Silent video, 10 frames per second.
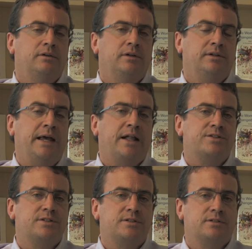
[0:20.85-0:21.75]

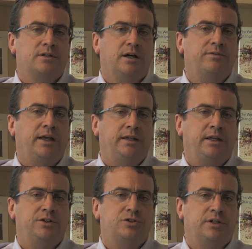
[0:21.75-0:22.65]
analysis of
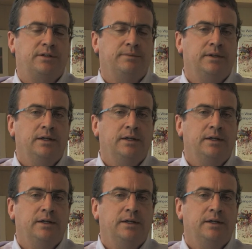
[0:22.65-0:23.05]
ADHD.